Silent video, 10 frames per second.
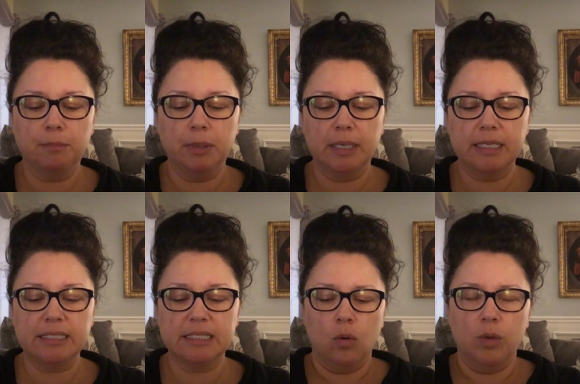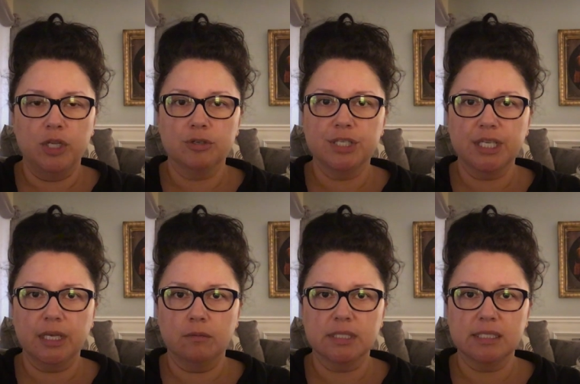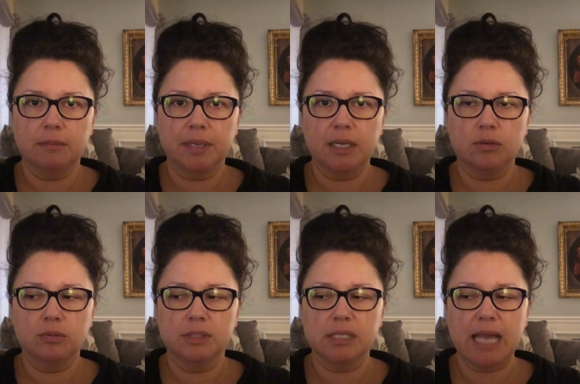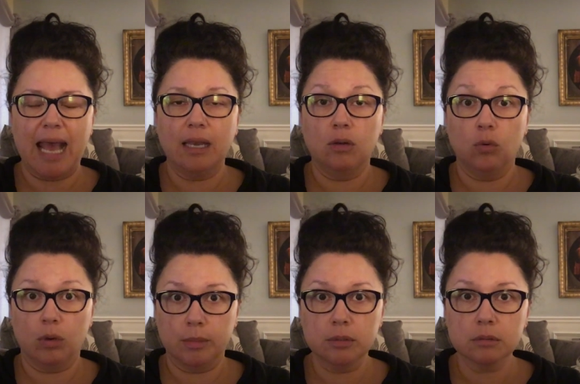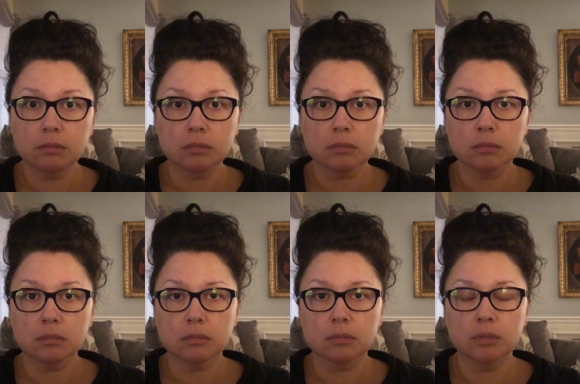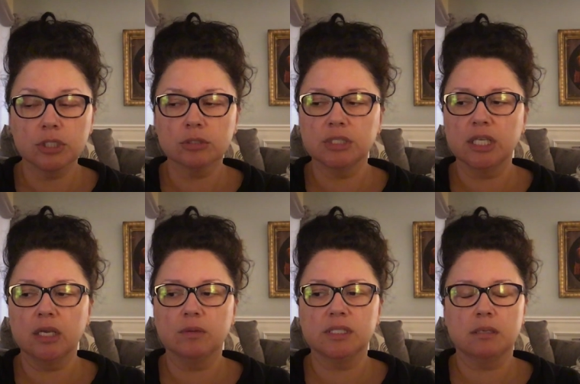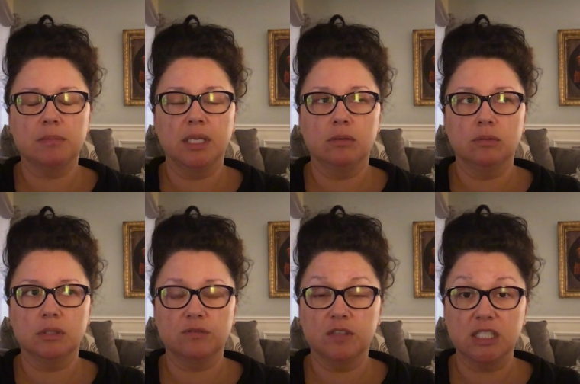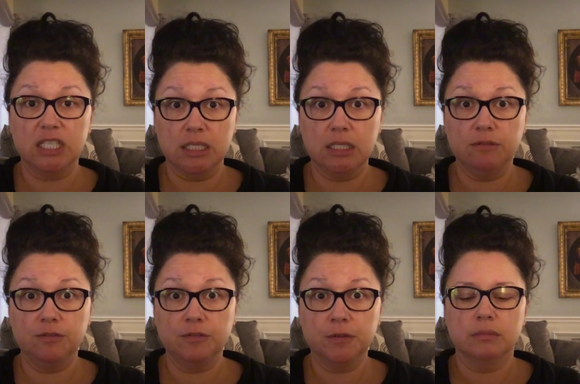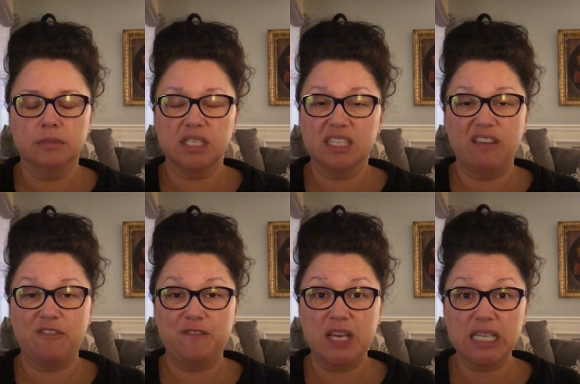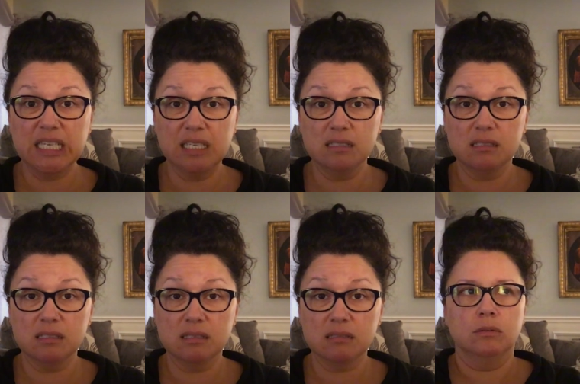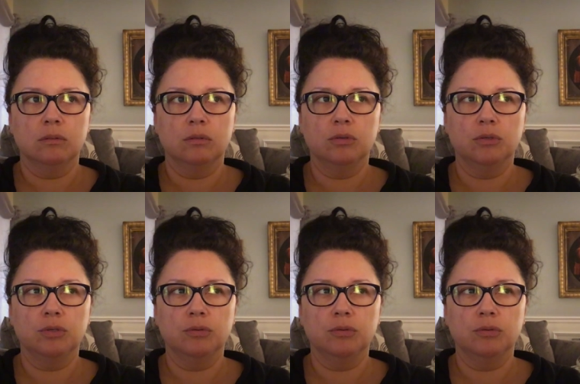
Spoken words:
But when you're dealing with somebody who's not normal, when you're dealing with somebody who's vindictive, doesn't have feelings, who